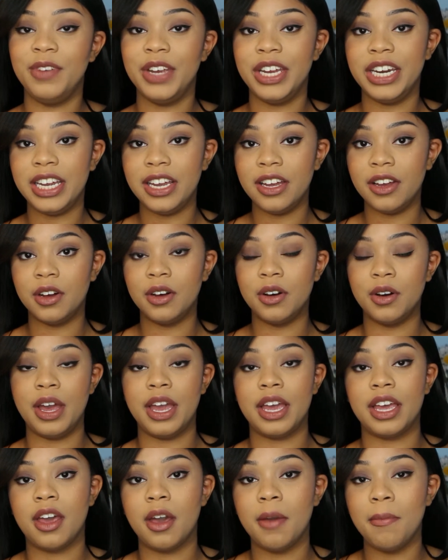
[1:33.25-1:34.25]
video
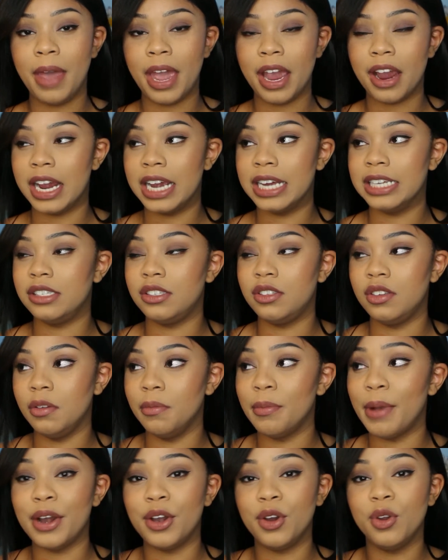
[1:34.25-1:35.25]
and compare it to
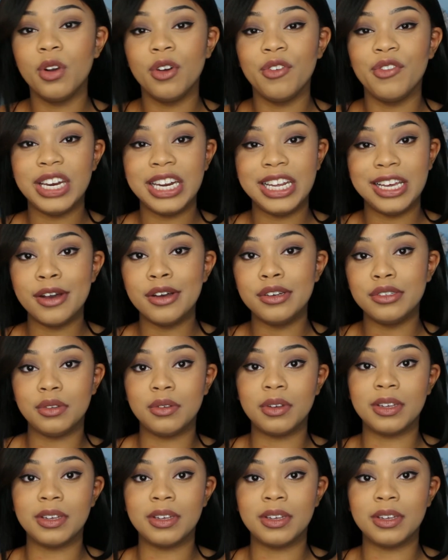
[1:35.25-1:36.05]
my newer videos,